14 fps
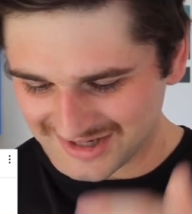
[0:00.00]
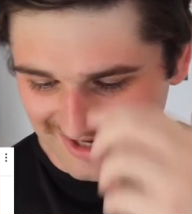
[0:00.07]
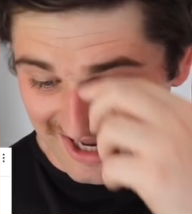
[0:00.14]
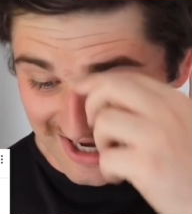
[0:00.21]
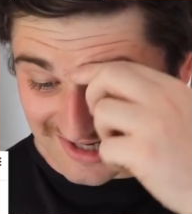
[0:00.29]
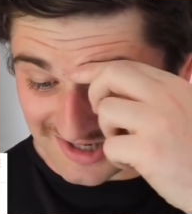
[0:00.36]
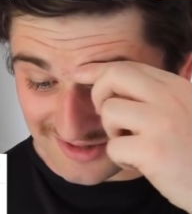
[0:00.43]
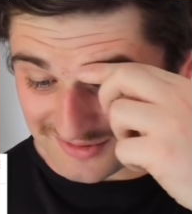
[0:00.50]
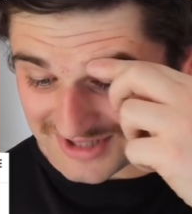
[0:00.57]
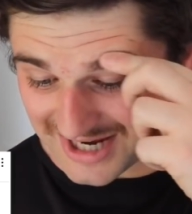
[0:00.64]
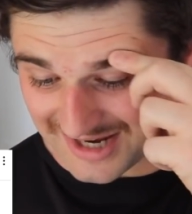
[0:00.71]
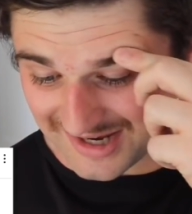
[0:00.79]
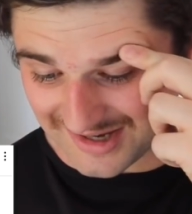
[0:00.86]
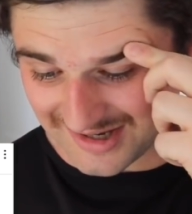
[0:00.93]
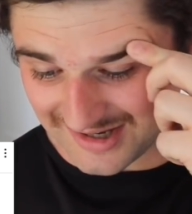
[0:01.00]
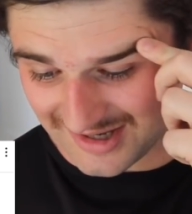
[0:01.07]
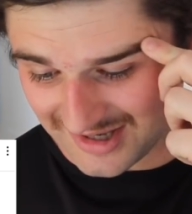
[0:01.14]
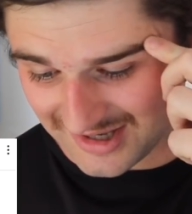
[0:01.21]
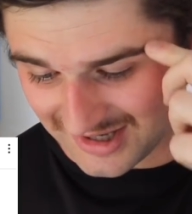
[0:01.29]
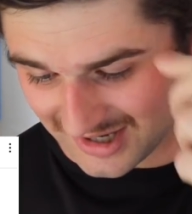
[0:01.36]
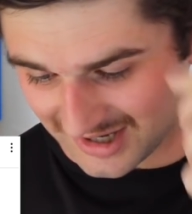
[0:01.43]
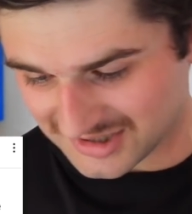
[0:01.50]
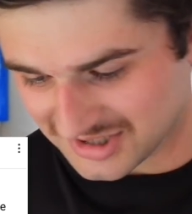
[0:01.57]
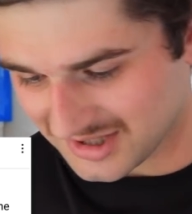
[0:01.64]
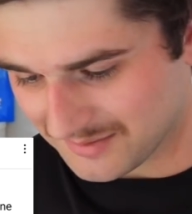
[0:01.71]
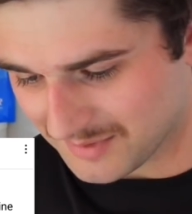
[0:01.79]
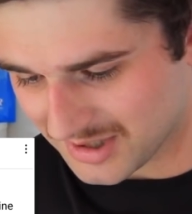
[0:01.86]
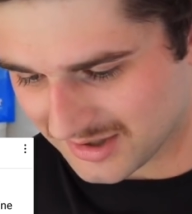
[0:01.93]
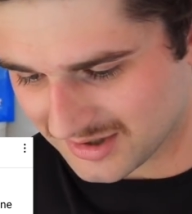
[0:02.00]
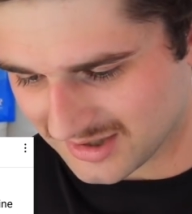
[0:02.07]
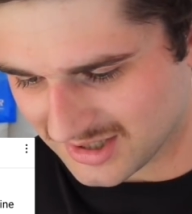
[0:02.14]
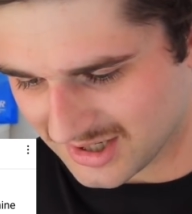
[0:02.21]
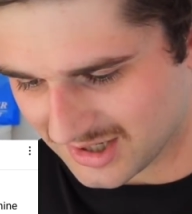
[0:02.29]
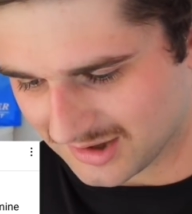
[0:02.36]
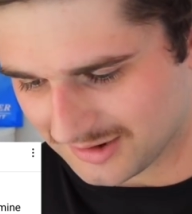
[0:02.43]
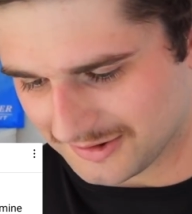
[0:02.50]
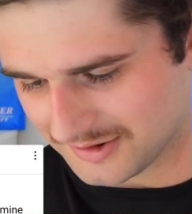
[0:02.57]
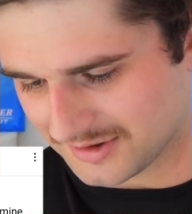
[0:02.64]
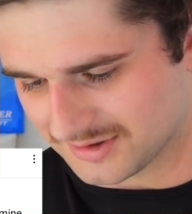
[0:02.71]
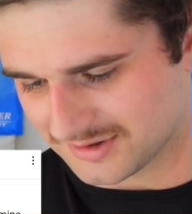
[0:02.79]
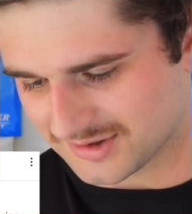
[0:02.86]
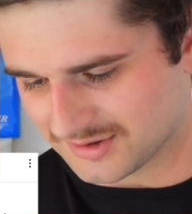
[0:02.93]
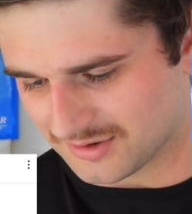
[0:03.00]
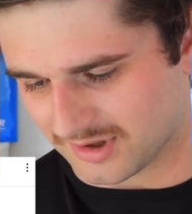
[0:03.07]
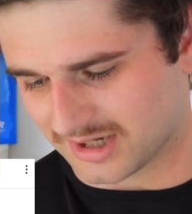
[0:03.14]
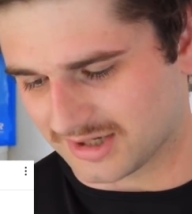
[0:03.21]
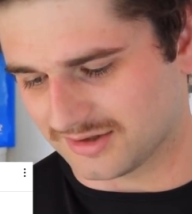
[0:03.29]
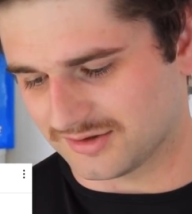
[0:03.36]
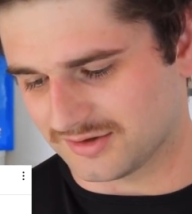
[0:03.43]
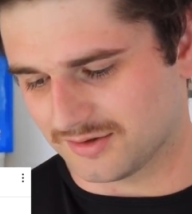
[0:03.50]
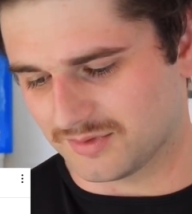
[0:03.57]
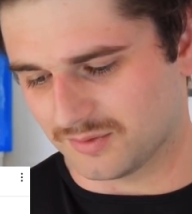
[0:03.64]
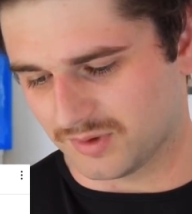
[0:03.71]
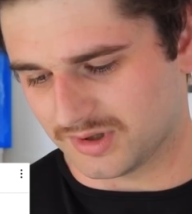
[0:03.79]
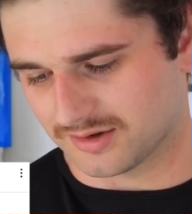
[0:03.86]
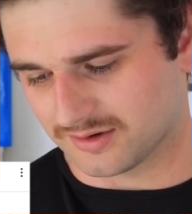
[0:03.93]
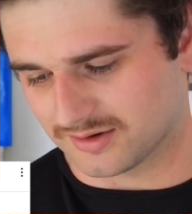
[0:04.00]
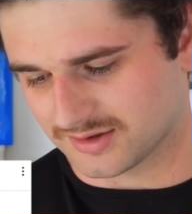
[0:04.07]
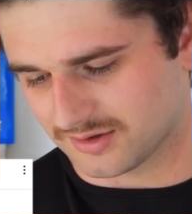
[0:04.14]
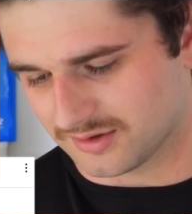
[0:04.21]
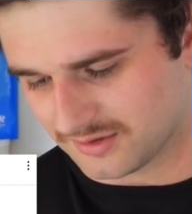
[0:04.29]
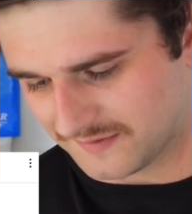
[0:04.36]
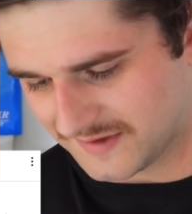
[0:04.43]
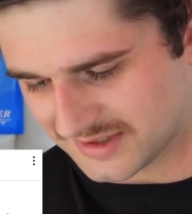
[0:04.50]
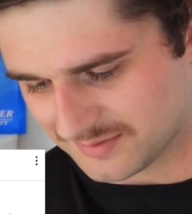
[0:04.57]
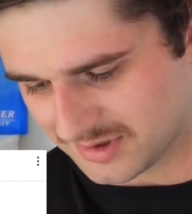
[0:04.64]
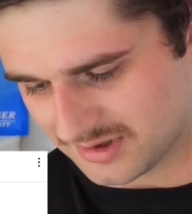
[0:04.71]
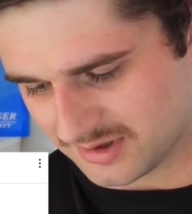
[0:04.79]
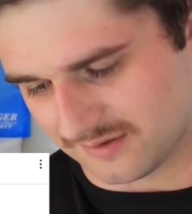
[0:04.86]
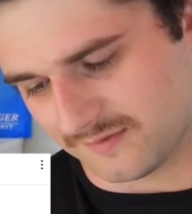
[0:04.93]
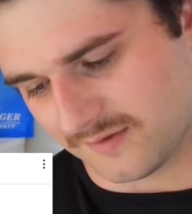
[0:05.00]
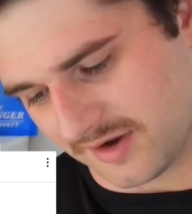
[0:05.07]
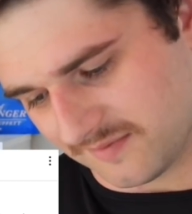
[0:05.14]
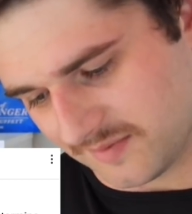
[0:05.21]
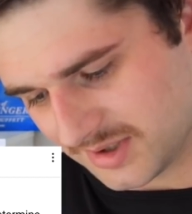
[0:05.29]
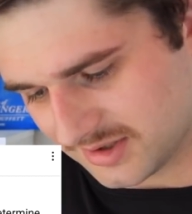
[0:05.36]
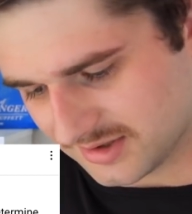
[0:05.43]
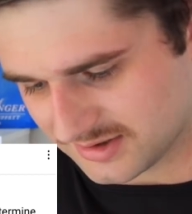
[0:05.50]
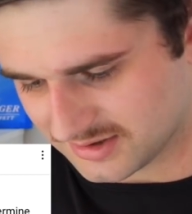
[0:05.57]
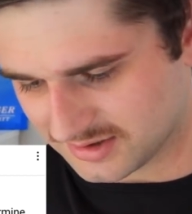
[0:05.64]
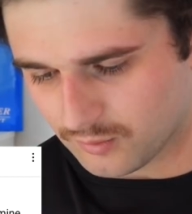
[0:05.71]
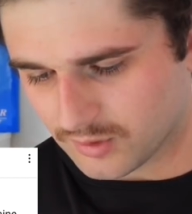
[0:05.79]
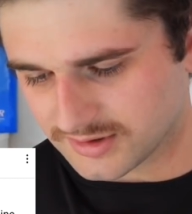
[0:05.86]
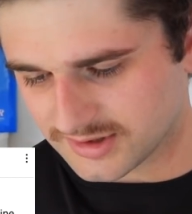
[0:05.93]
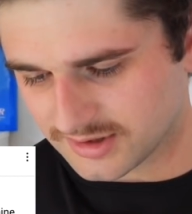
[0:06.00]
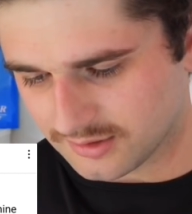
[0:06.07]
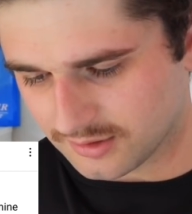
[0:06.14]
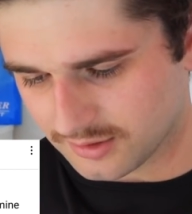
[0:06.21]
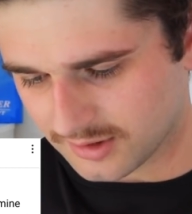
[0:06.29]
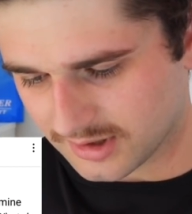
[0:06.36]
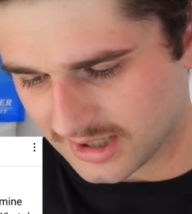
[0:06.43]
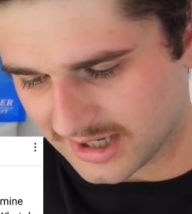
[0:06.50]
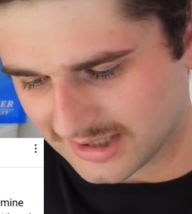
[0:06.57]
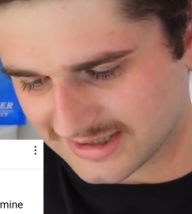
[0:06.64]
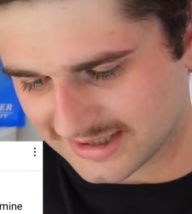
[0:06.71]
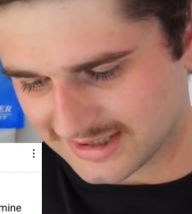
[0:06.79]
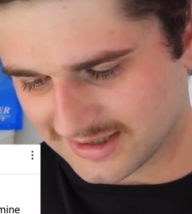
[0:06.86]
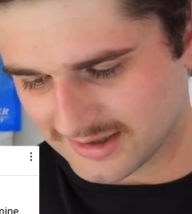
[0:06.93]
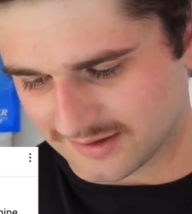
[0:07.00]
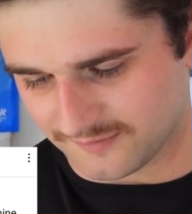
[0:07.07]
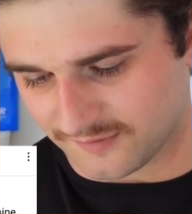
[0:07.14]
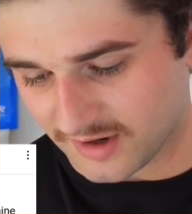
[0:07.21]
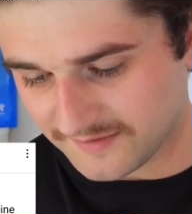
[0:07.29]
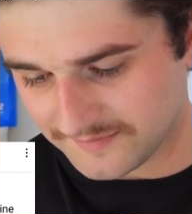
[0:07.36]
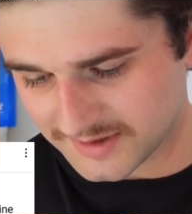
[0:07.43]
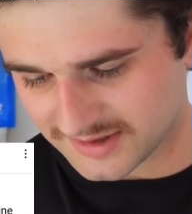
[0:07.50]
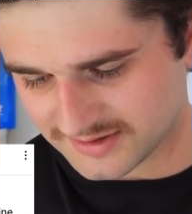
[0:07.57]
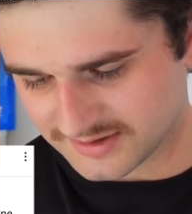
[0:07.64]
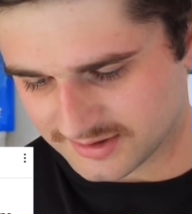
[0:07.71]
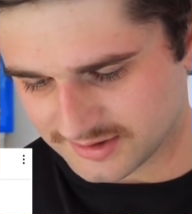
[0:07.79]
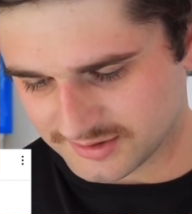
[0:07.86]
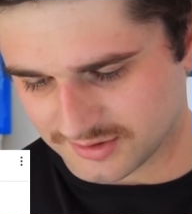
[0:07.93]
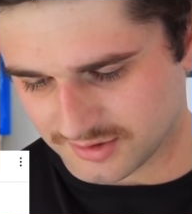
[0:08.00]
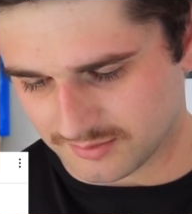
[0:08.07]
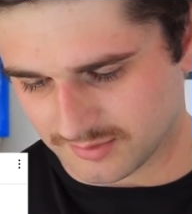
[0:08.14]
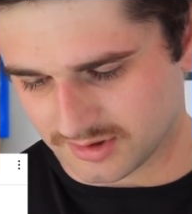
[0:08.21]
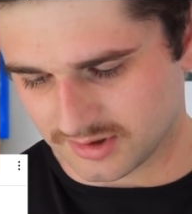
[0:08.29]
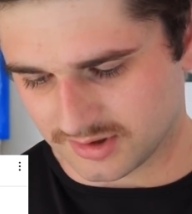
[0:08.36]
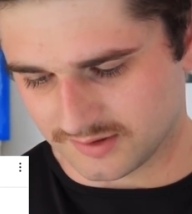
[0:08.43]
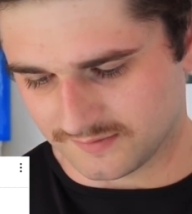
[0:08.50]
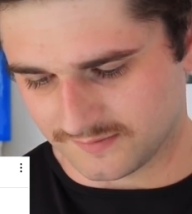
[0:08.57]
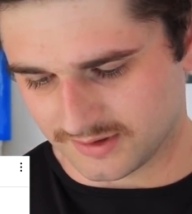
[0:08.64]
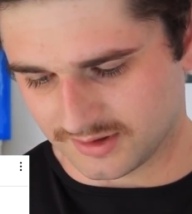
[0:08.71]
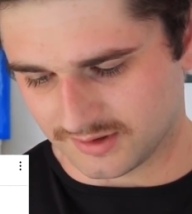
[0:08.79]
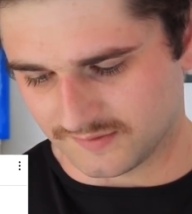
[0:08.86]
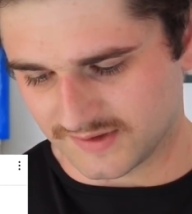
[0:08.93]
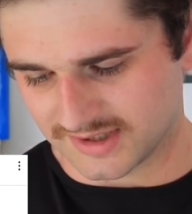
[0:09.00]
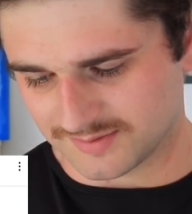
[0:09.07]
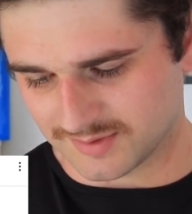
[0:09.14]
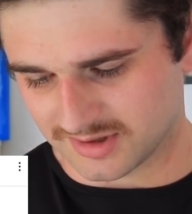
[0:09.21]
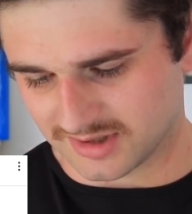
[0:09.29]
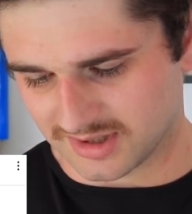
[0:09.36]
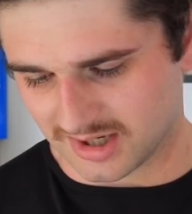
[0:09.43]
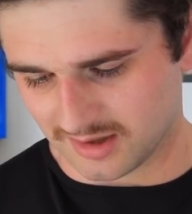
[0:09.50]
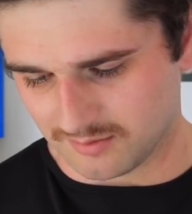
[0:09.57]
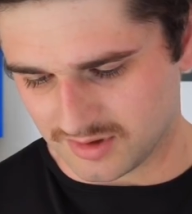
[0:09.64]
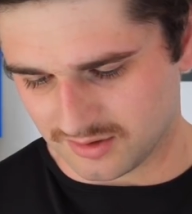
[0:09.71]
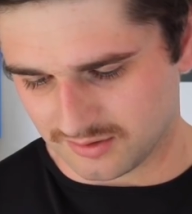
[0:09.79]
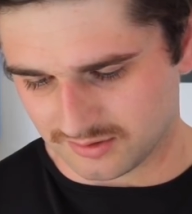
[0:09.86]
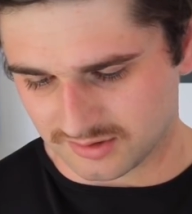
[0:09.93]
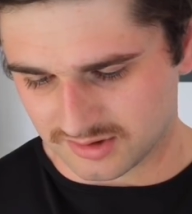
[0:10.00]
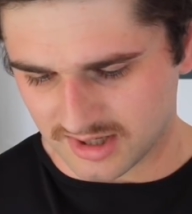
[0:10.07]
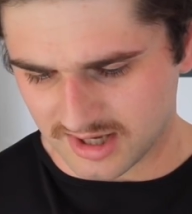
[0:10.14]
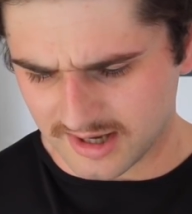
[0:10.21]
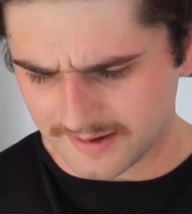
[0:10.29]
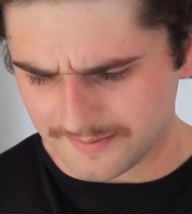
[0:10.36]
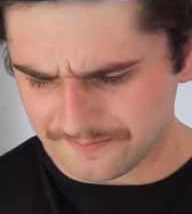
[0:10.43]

Andy Ortega. Charlie Munger can look at a stock and determine whether it's a good investment in 5 minutes. What do you look at in 5 minutes to determine if an investment can be good?